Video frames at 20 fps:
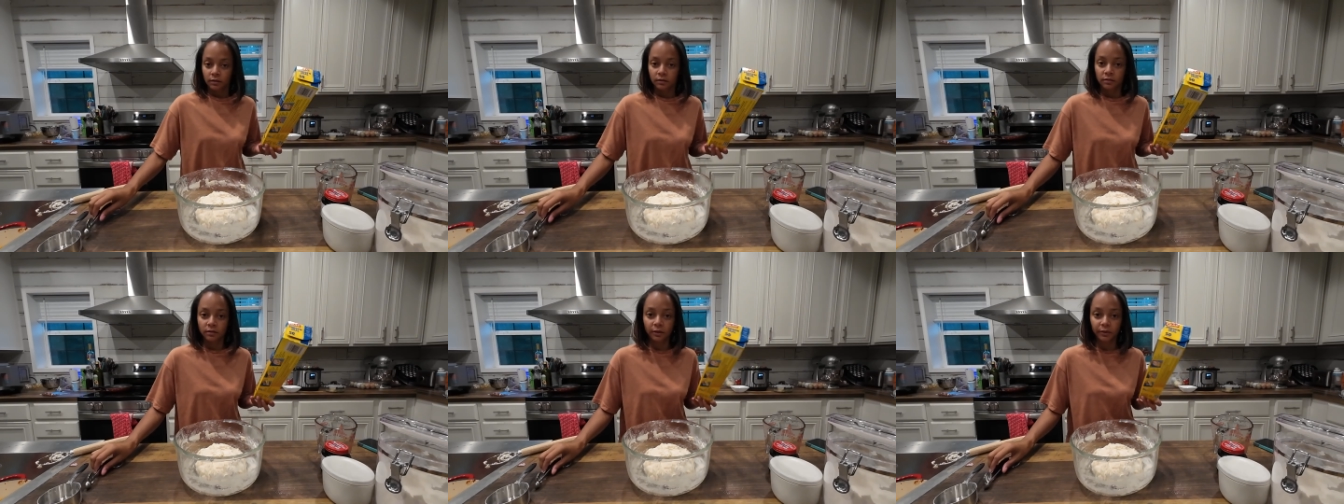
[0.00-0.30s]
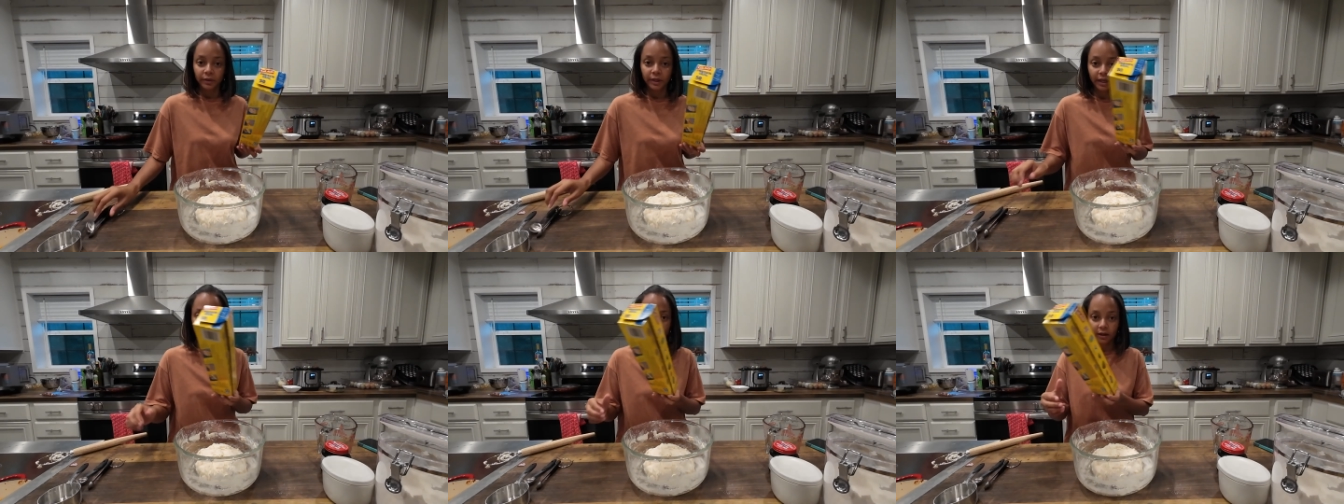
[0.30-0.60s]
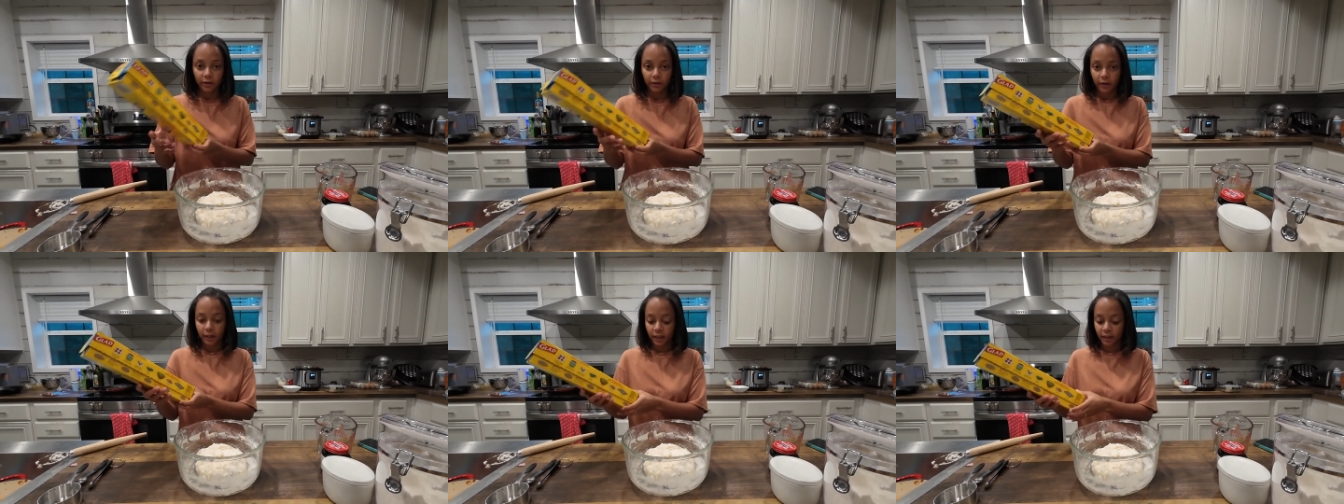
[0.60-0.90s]
So
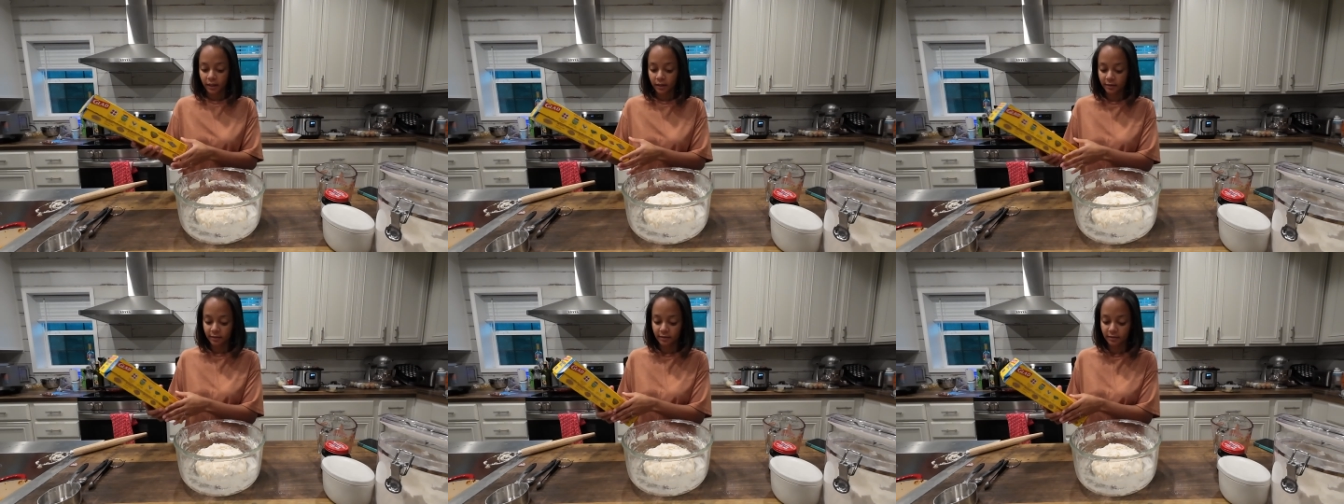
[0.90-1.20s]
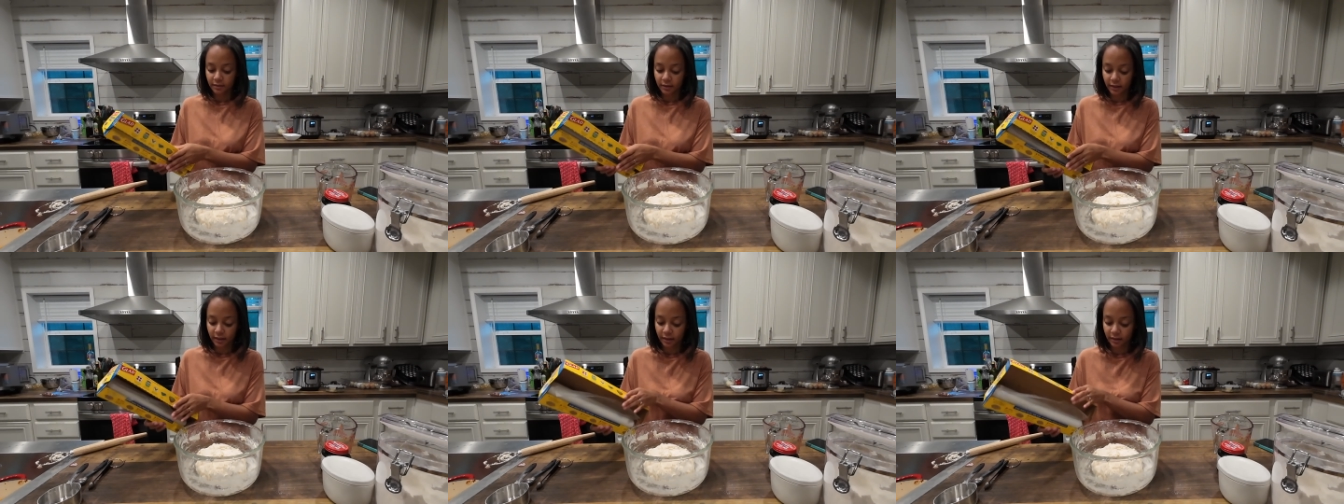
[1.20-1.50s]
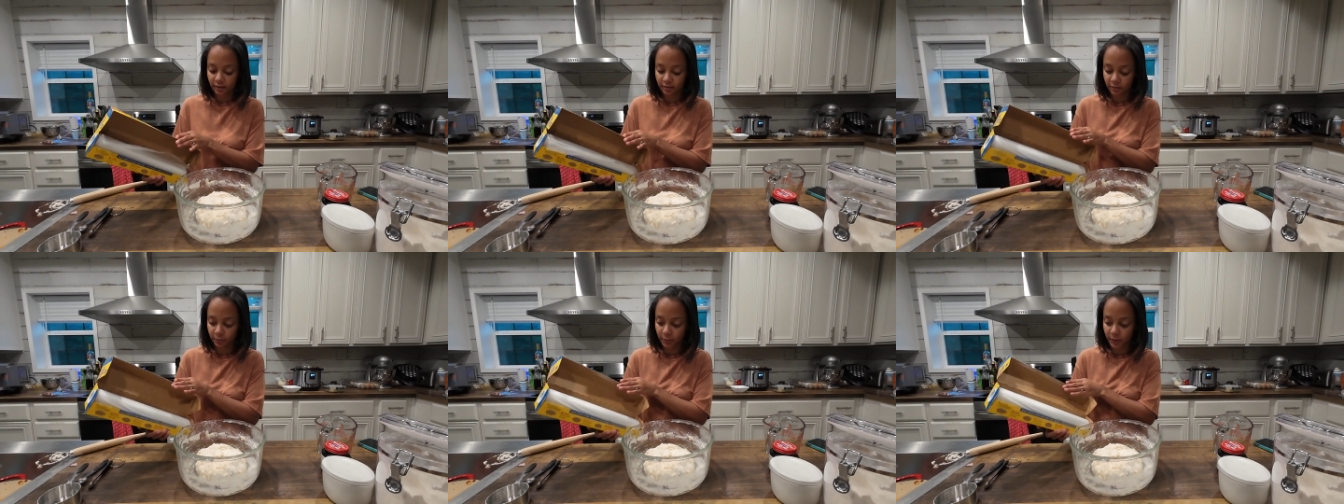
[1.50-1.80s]
now,
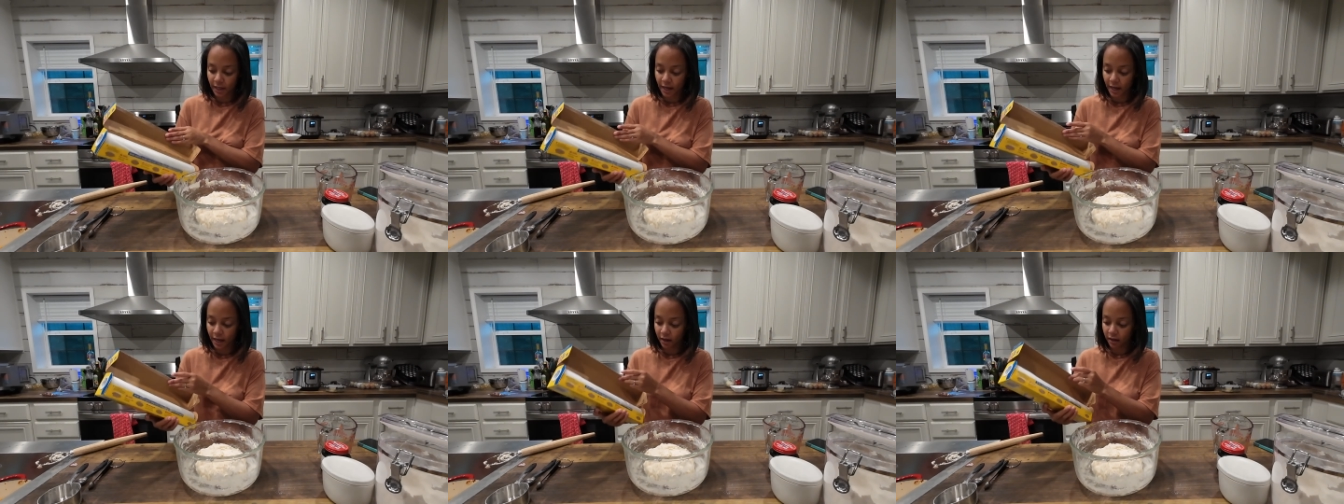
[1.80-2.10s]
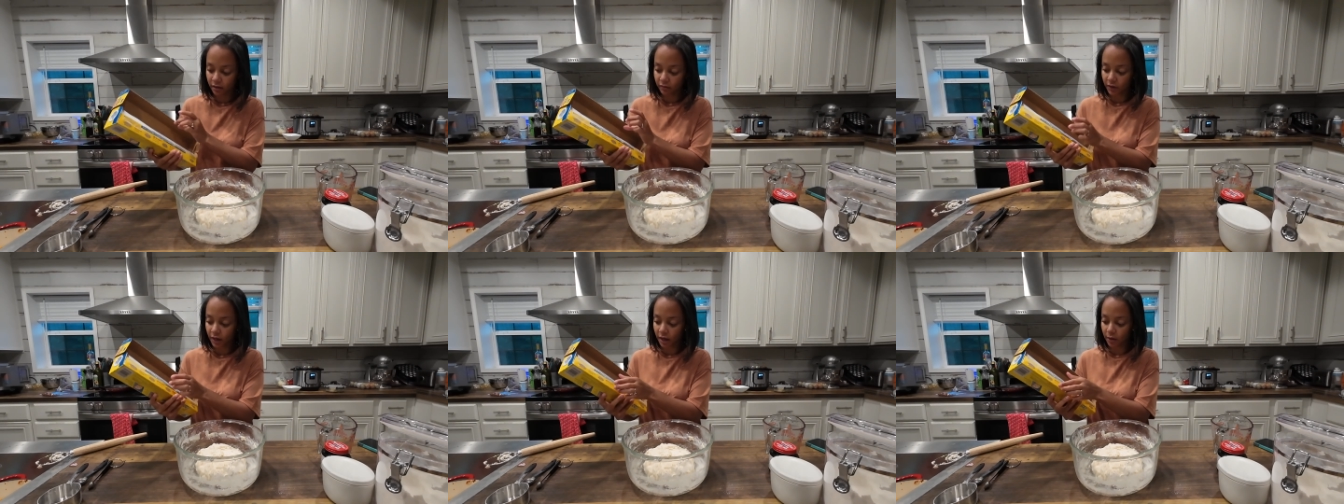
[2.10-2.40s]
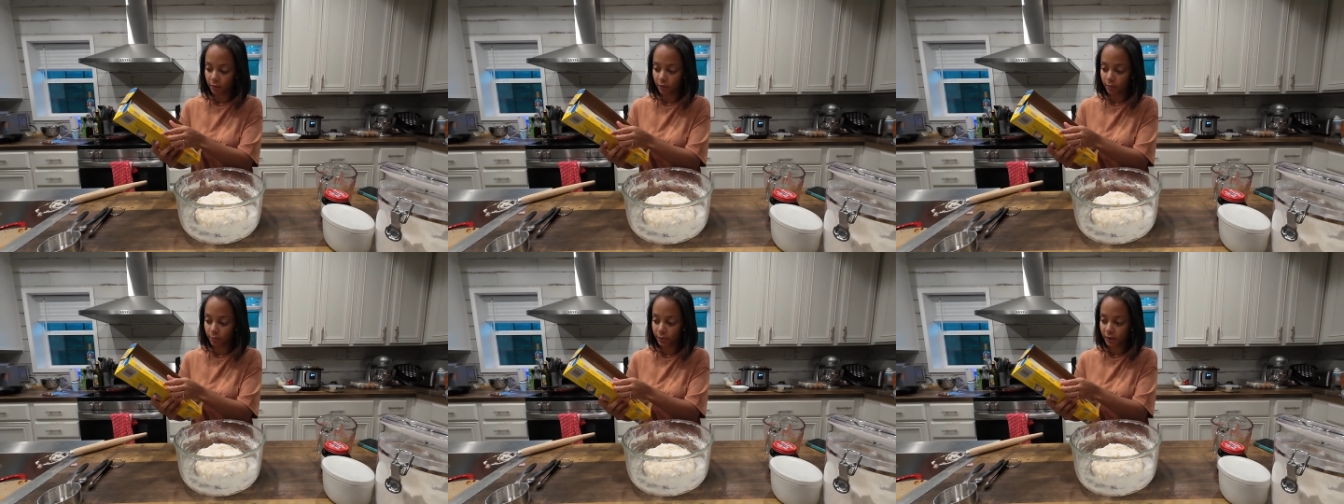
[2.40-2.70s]
since we have
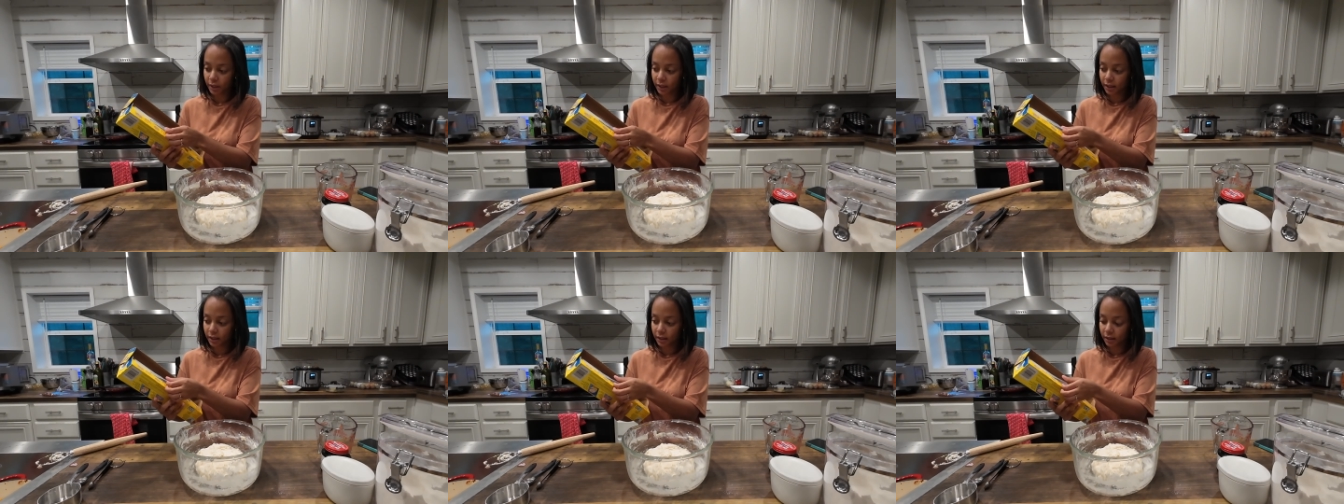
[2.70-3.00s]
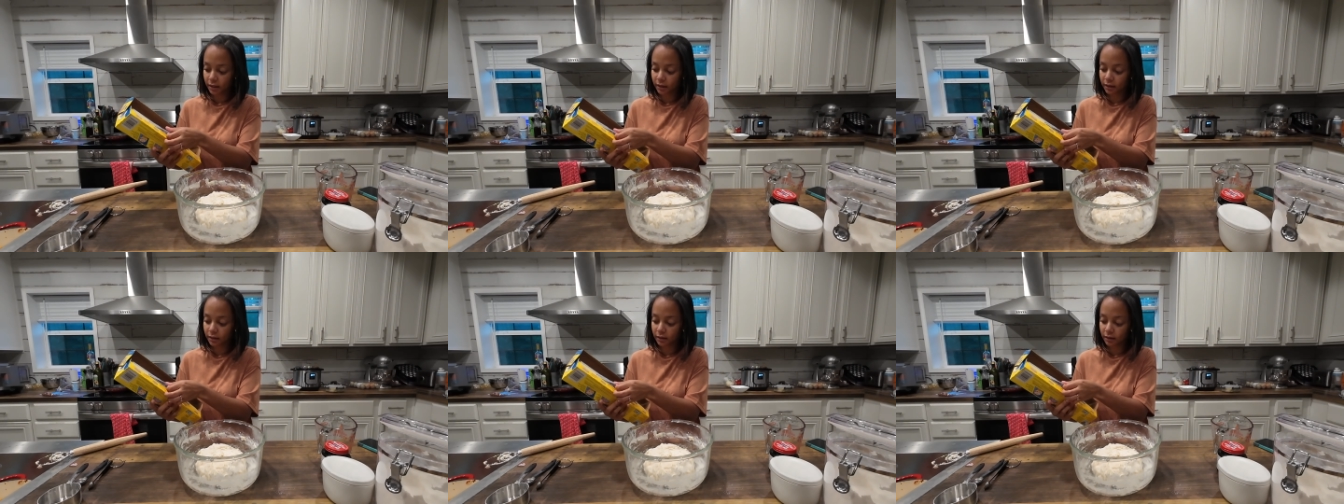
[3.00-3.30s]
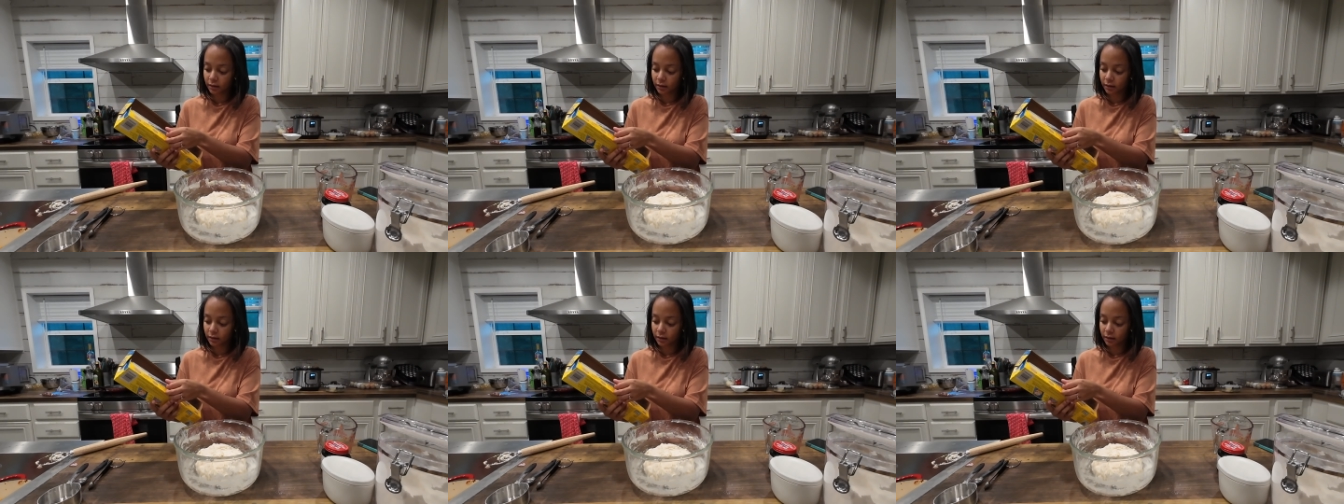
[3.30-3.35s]
our bread